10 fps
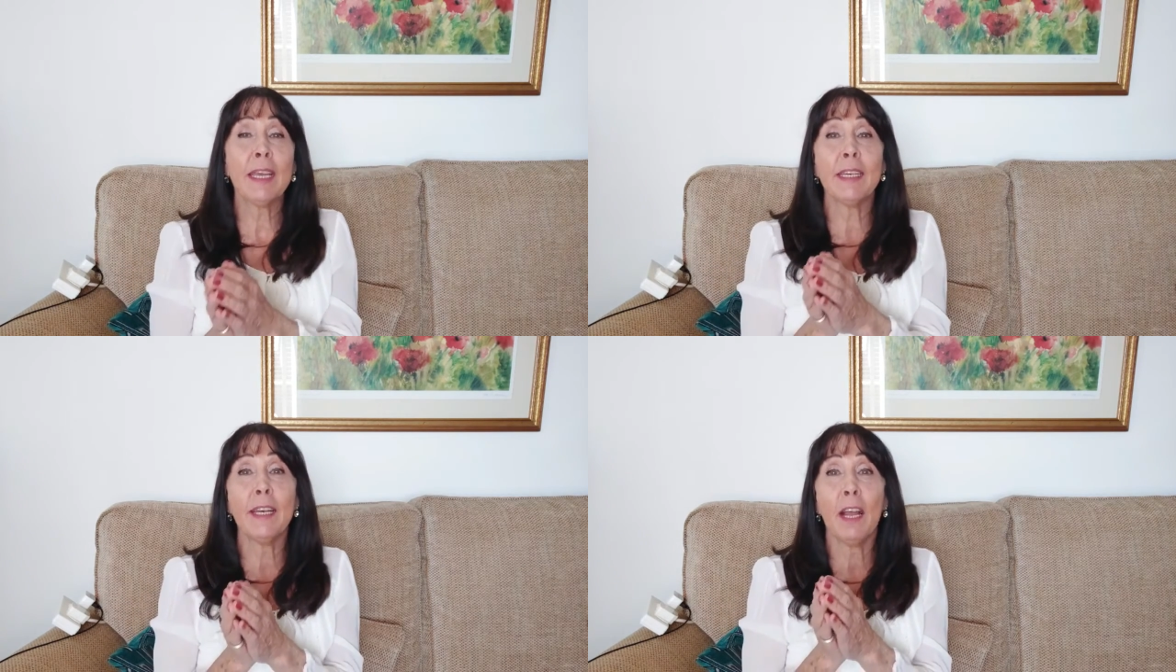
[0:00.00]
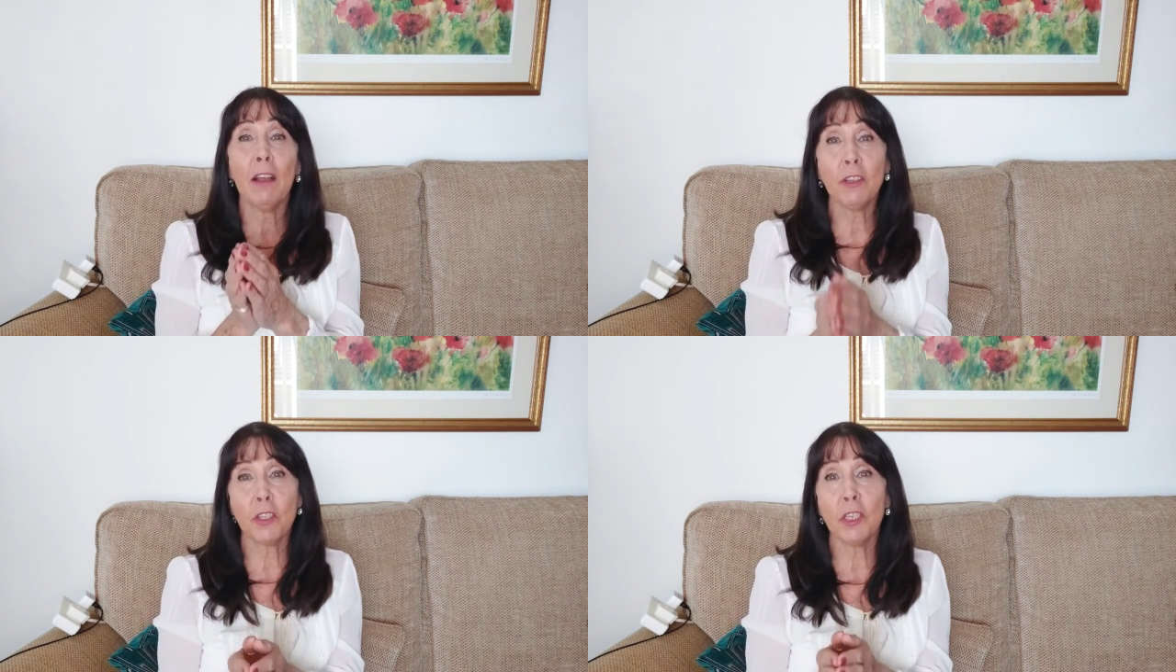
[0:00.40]
and
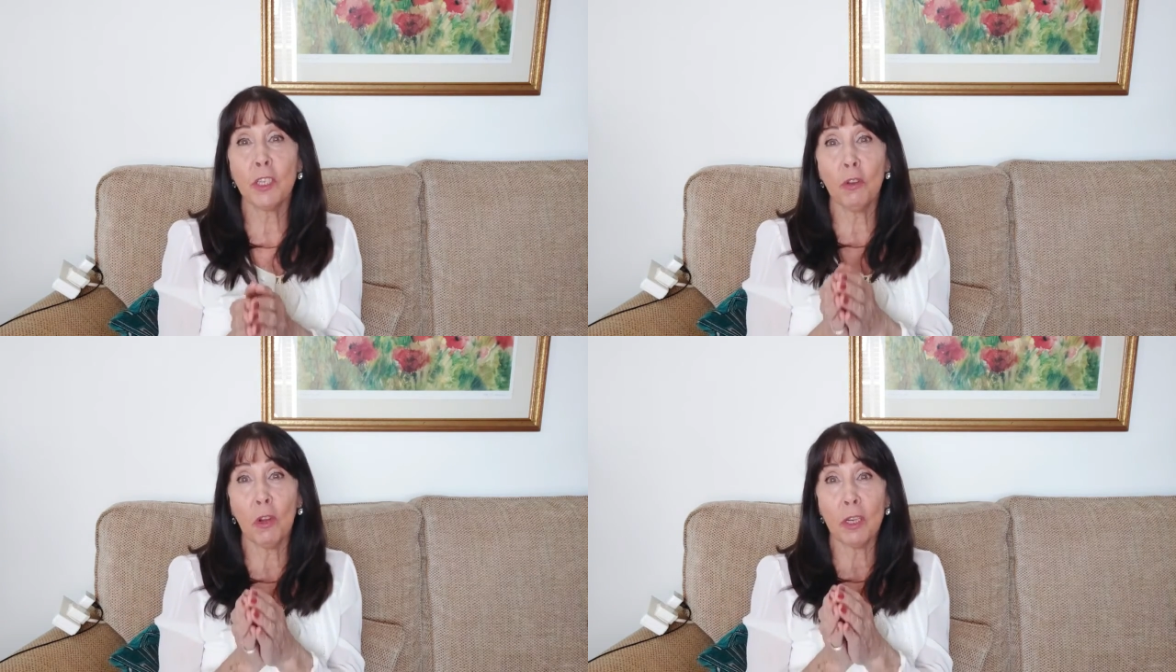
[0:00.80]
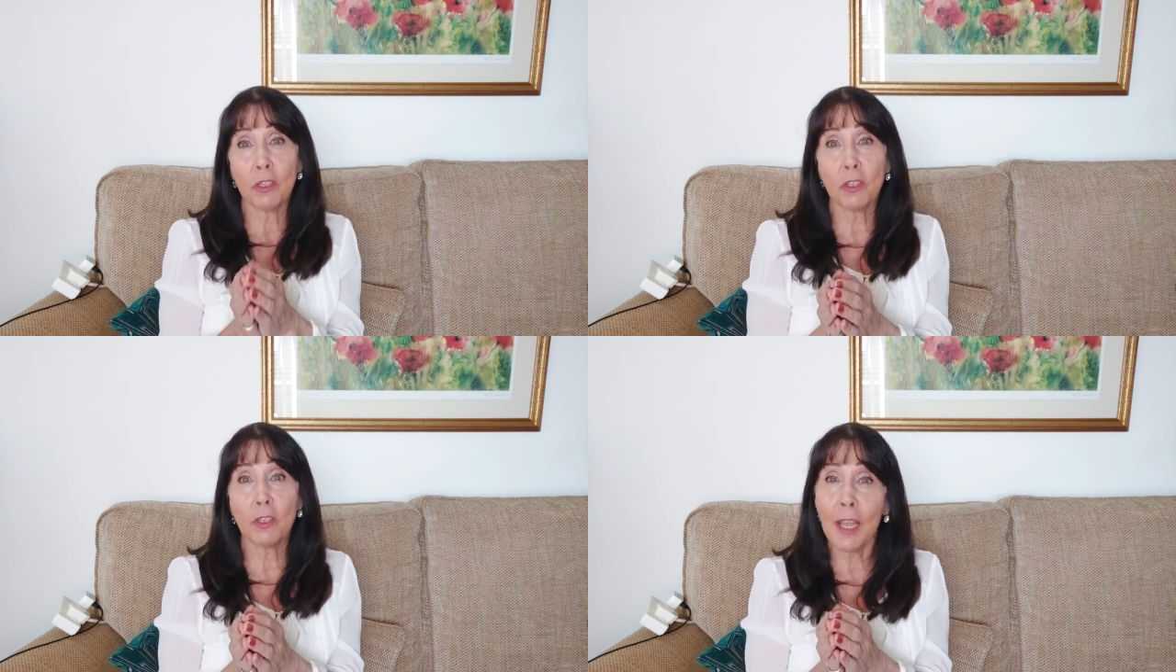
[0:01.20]
enhancing your
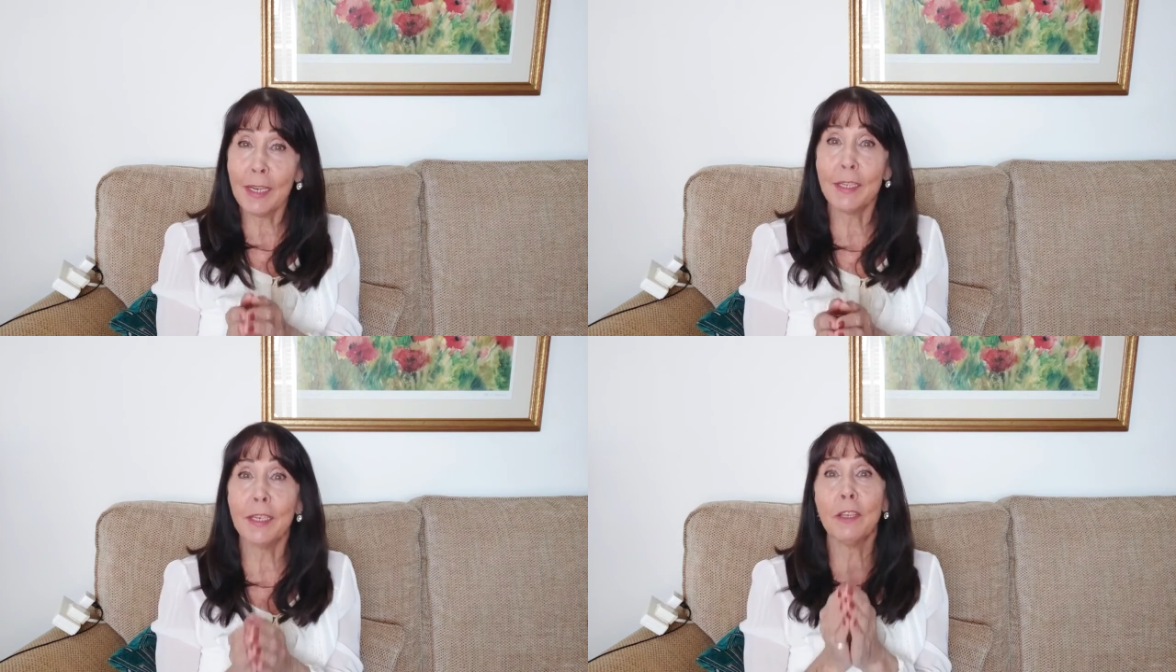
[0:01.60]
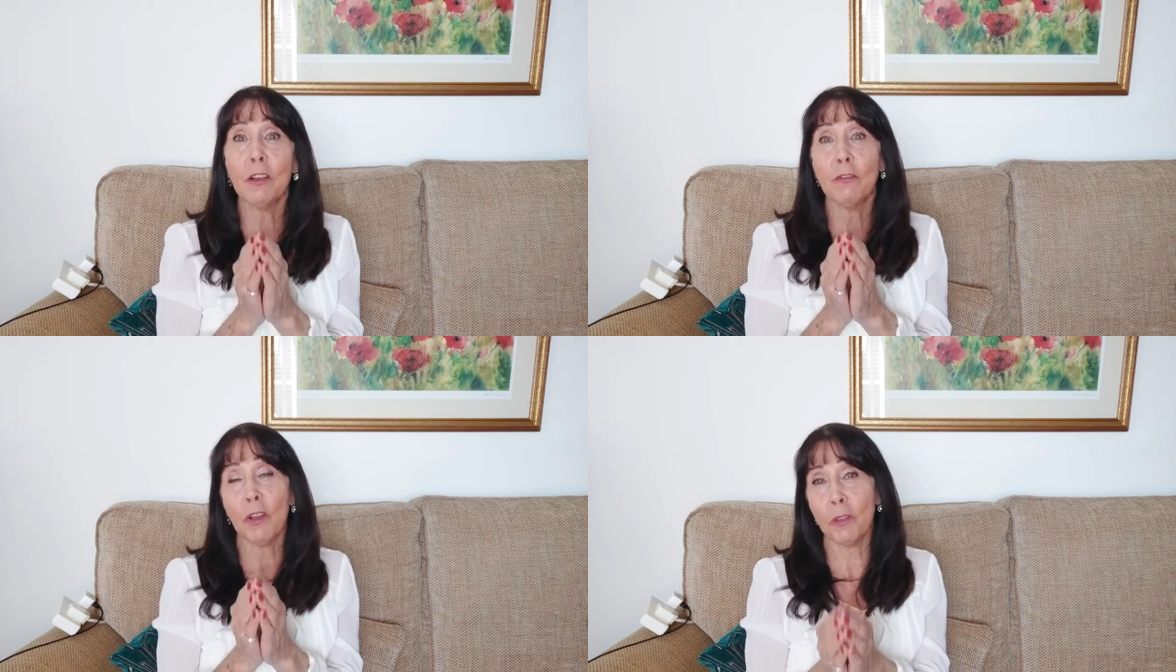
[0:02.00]
understanding
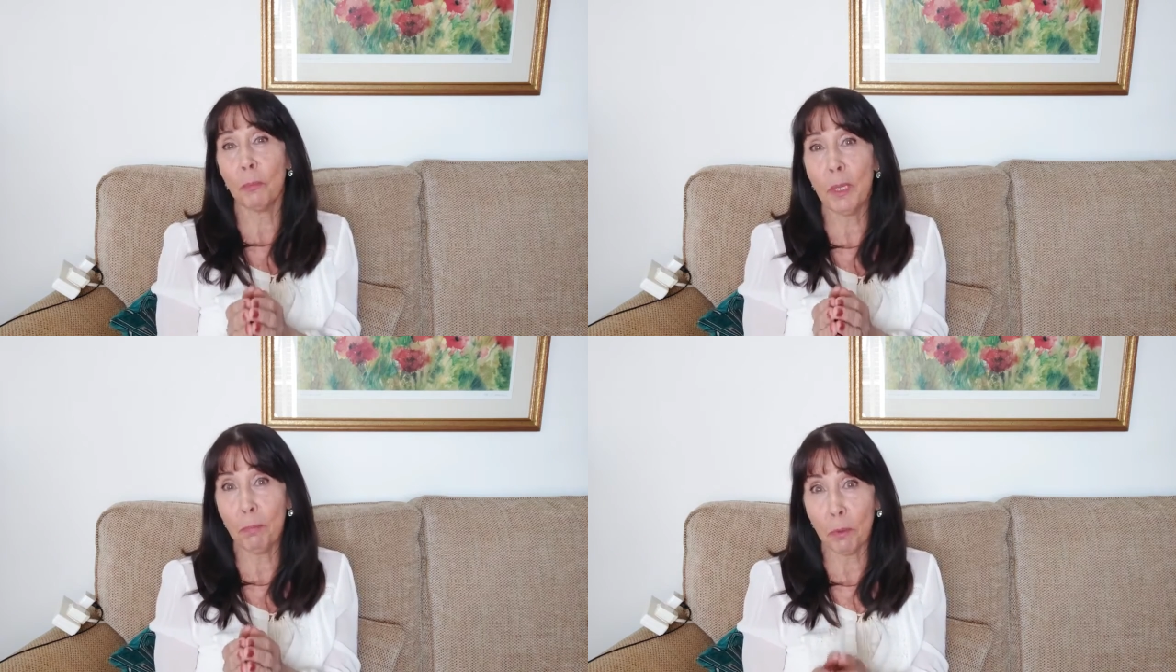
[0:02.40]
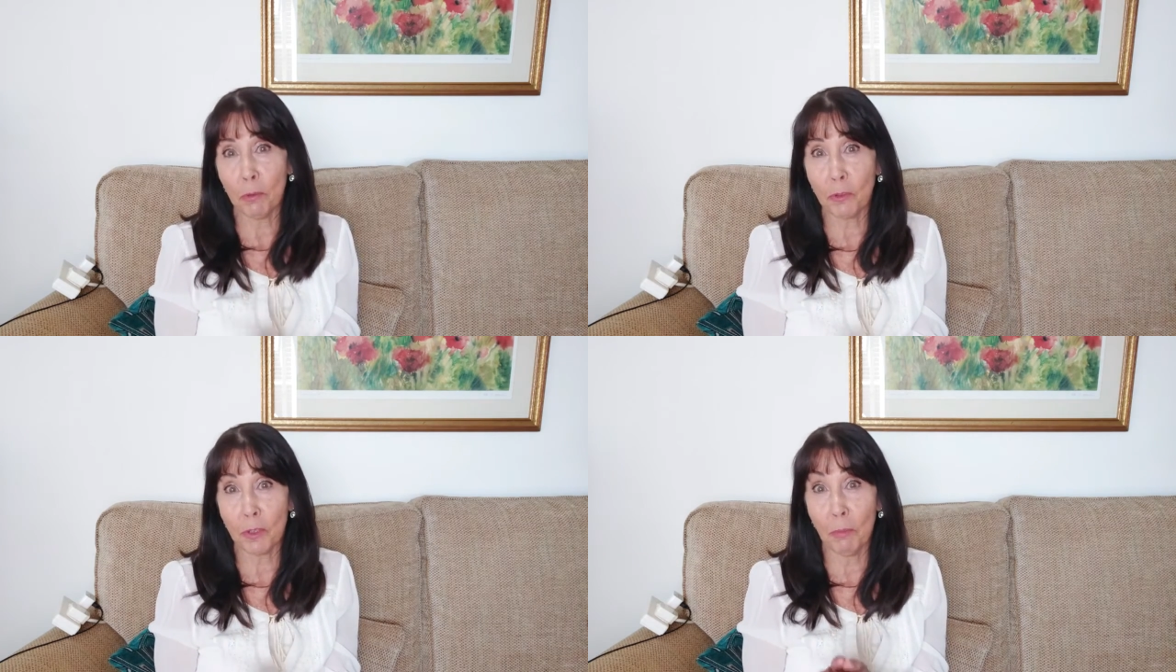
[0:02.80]
of other people's